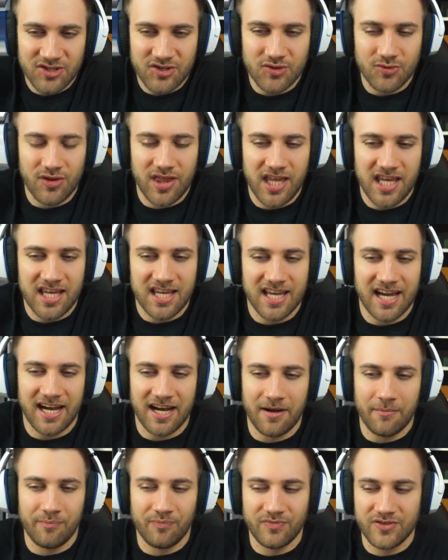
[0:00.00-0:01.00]
to the
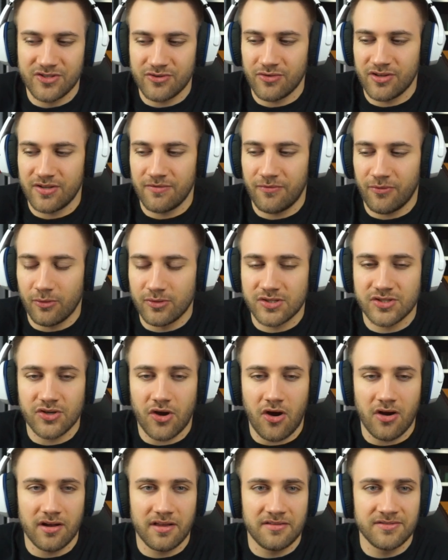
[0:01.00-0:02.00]
um, to the full
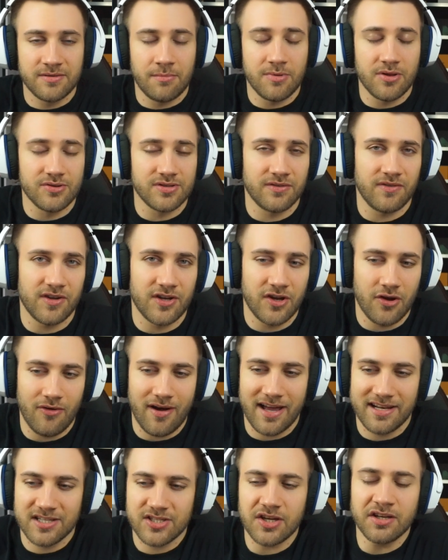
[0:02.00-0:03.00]
song and the music video,
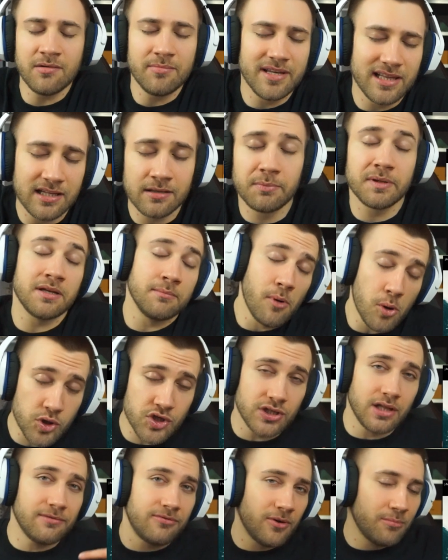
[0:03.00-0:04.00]
and it's gonna be a little bit
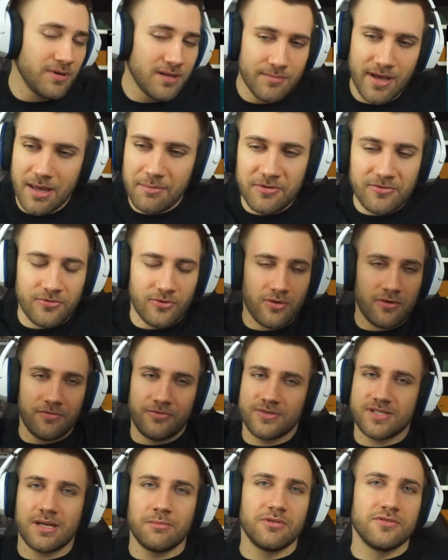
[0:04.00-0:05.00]
emotional for me, maybe for
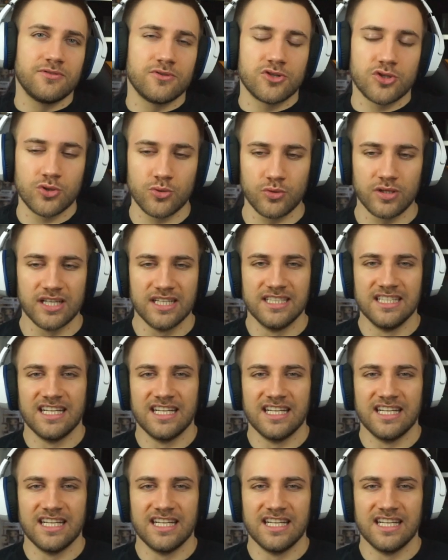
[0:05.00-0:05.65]
for some of you too.